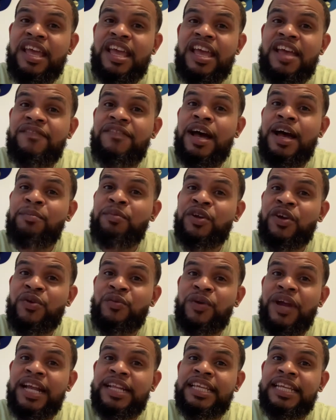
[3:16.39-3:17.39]
If I'm
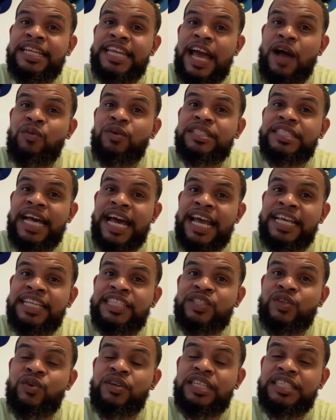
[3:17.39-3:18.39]
correct, and that was
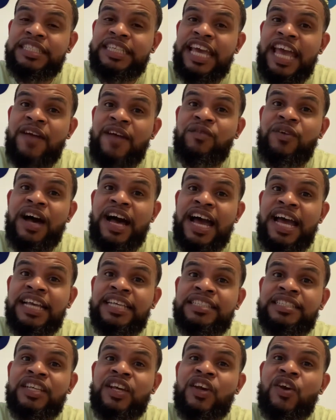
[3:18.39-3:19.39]
ice on his calf or
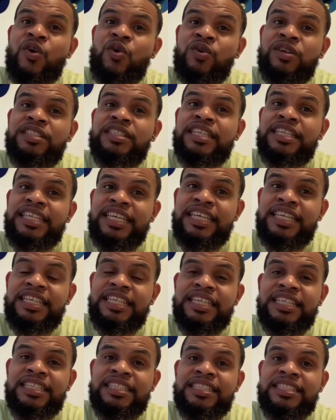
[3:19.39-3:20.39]
ice on his
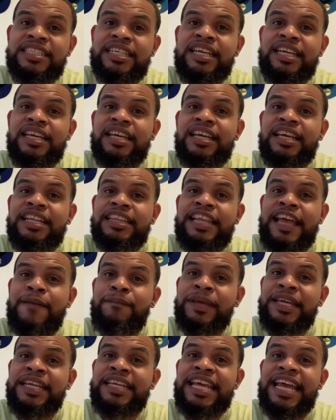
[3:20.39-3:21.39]
Achilles, that meant